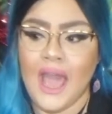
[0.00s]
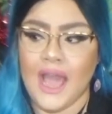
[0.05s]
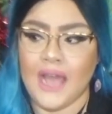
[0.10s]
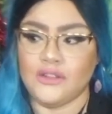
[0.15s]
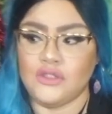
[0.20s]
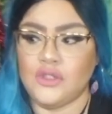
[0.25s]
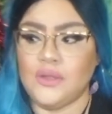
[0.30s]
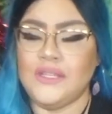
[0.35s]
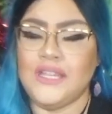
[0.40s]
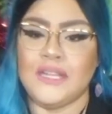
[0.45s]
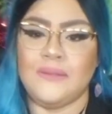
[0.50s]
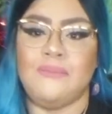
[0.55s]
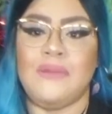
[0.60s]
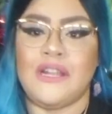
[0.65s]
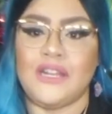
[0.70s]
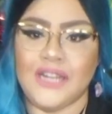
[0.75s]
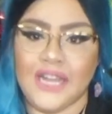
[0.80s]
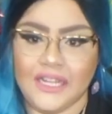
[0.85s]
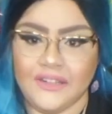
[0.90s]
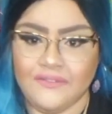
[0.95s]
to get
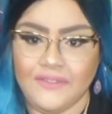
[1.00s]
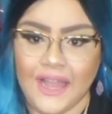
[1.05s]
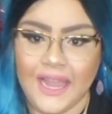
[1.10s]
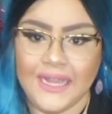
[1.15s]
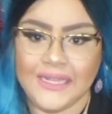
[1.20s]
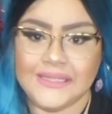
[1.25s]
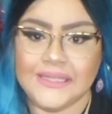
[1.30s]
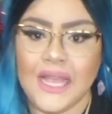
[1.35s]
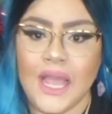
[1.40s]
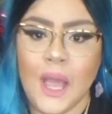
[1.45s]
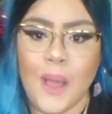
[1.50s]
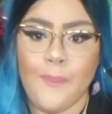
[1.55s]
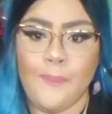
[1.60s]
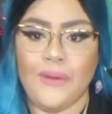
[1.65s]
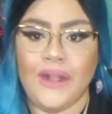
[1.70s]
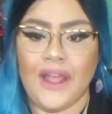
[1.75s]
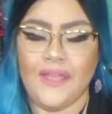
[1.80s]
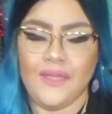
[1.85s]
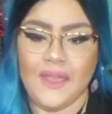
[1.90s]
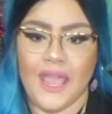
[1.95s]
better advice.
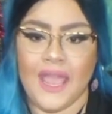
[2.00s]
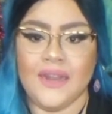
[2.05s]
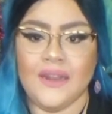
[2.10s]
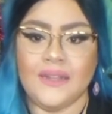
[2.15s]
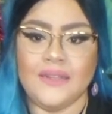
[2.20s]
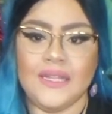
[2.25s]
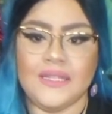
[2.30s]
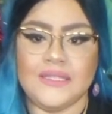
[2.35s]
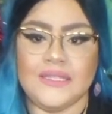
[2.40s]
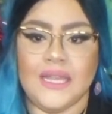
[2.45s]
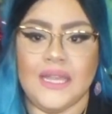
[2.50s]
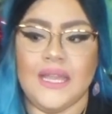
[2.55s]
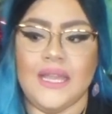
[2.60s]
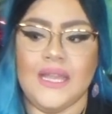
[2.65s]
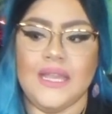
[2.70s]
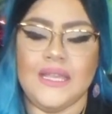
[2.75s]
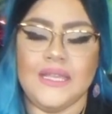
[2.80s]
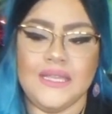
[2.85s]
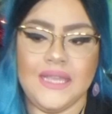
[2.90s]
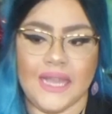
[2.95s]
But at the end of the day,
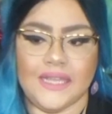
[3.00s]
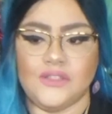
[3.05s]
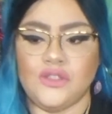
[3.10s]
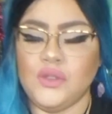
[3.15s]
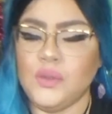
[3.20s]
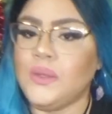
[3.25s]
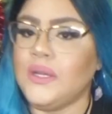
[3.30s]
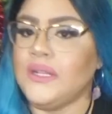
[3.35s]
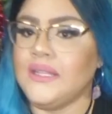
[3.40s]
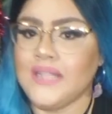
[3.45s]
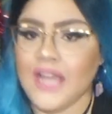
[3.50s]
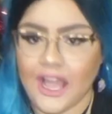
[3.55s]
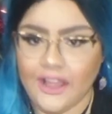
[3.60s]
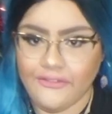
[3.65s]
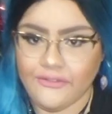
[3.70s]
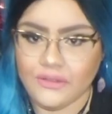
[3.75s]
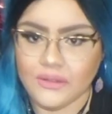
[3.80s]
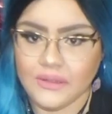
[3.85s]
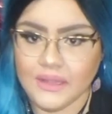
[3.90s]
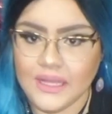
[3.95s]
yes, you can
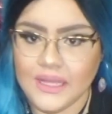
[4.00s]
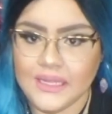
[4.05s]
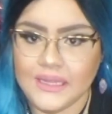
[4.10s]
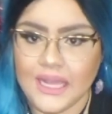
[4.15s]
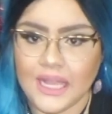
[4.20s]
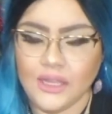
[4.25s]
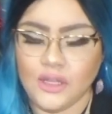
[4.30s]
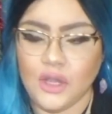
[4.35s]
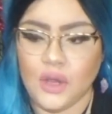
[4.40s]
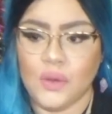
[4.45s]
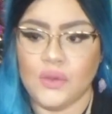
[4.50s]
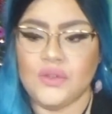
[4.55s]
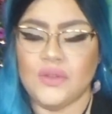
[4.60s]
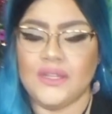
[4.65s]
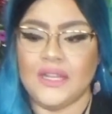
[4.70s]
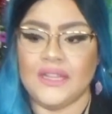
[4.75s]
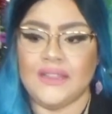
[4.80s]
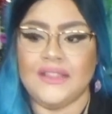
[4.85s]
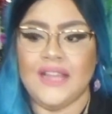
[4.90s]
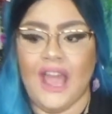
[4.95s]
definitely let go, you
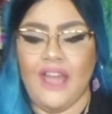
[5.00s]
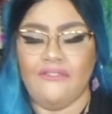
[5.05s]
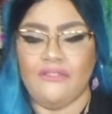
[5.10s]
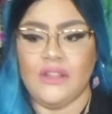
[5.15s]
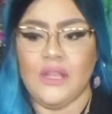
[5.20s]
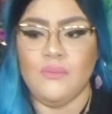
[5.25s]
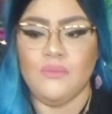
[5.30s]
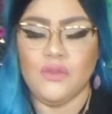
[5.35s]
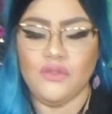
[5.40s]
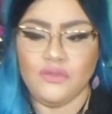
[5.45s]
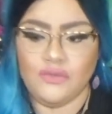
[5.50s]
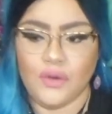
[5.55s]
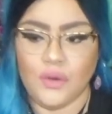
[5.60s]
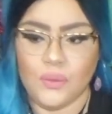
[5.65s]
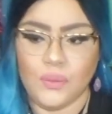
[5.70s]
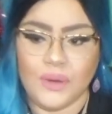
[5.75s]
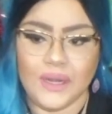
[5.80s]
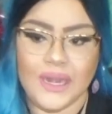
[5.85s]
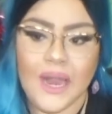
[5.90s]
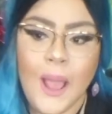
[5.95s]
can definitely move
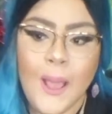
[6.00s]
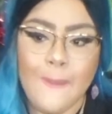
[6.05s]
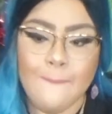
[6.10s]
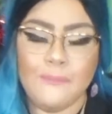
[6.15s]
forward,